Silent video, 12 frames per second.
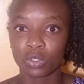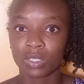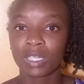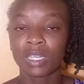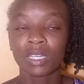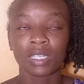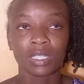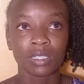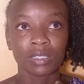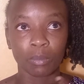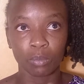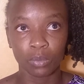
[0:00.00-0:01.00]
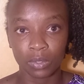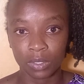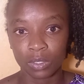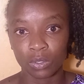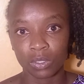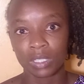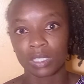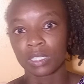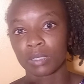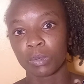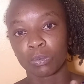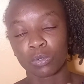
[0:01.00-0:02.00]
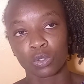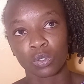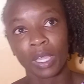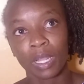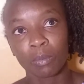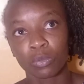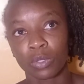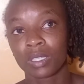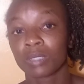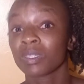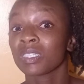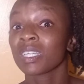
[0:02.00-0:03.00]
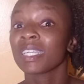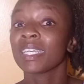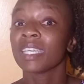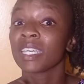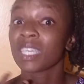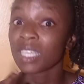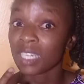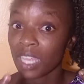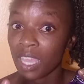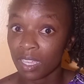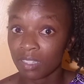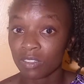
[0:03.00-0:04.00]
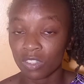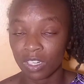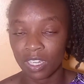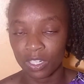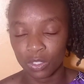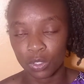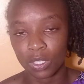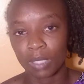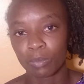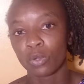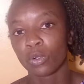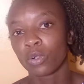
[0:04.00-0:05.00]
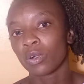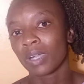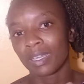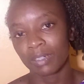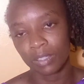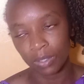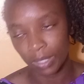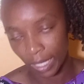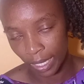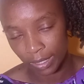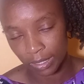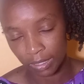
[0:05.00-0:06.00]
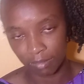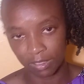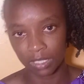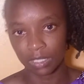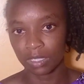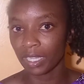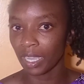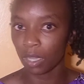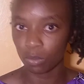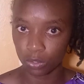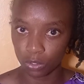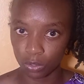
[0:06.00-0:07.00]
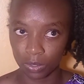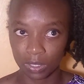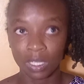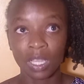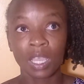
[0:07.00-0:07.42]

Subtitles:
You really need support, you really need people to help you, especially in extracurricular or co-curricular activities, the outdoors.